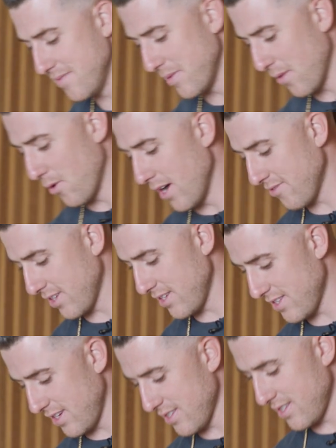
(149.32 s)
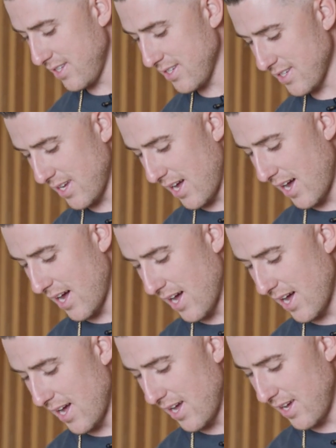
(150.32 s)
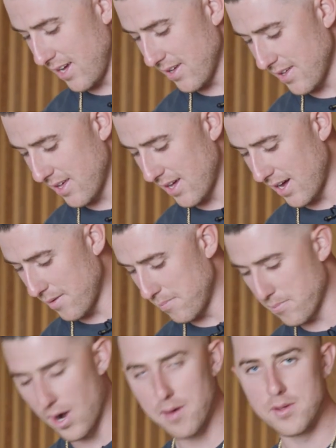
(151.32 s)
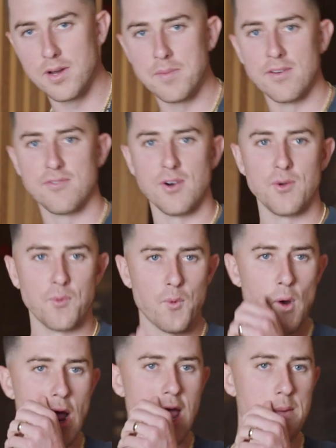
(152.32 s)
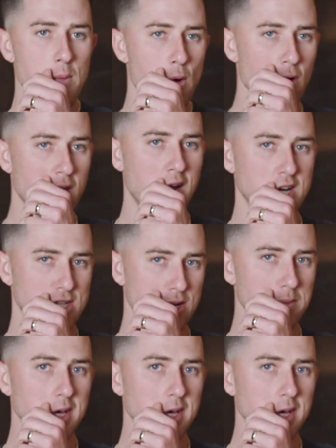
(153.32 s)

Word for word: my wife can attest to this. I, I'm probably on my phone way more than I should